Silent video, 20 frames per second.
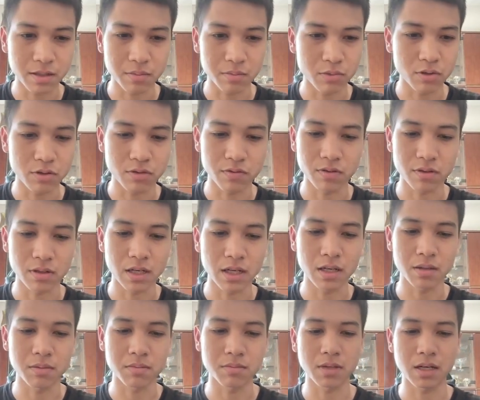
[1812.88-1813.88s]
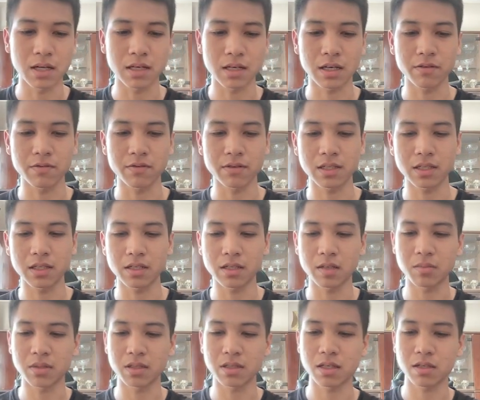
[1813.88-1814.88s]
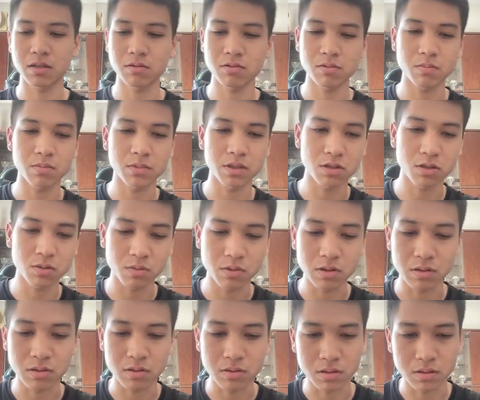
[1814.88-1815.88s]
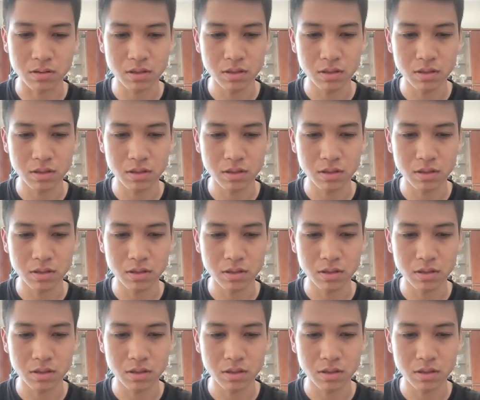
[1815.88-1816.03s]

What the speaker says: Telegram, beautiful. I have a Telegram account. Message me on.